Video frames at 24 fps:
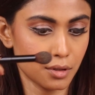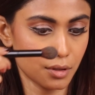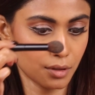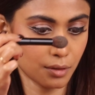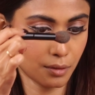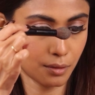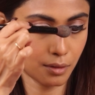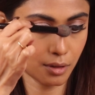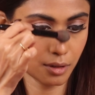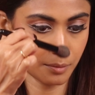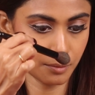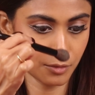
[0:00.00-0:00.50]
So
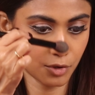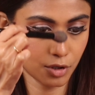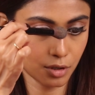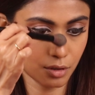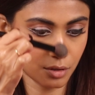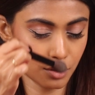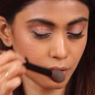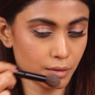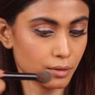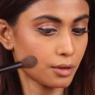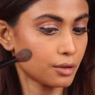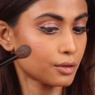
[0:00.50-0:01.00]
I'm
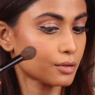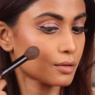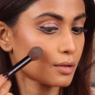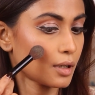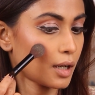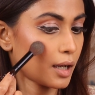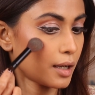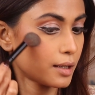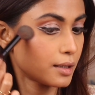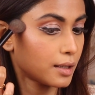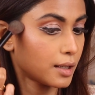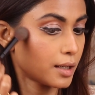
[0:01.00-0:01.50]
just going to
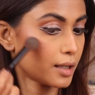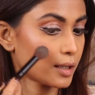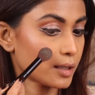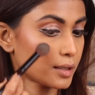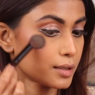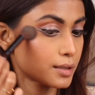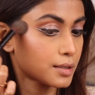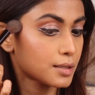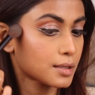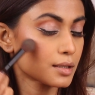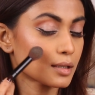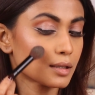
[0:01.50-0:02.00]

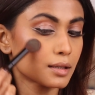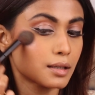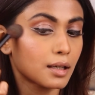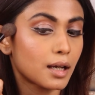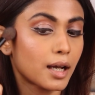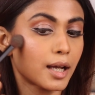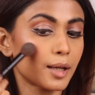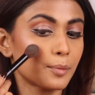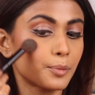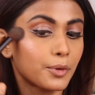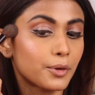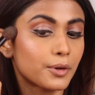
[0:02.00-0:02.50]
highlight the
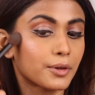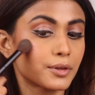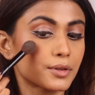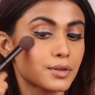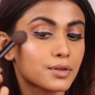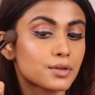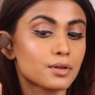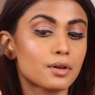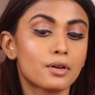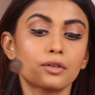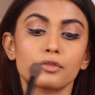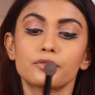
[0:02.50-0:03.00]
high
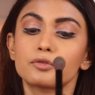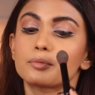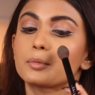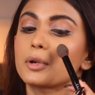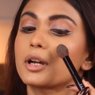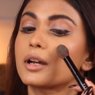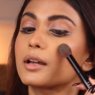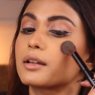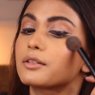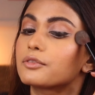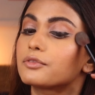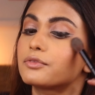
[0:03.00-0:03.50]
points of
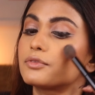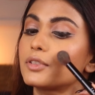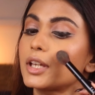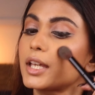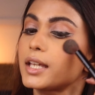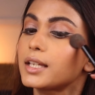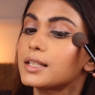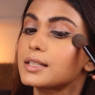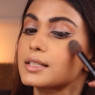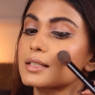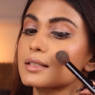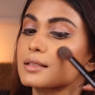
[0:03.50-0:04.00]
my
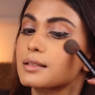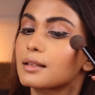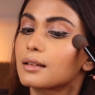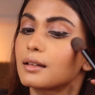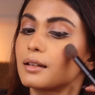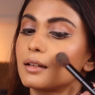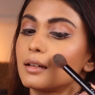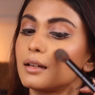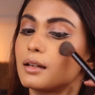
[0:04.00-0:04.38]
face,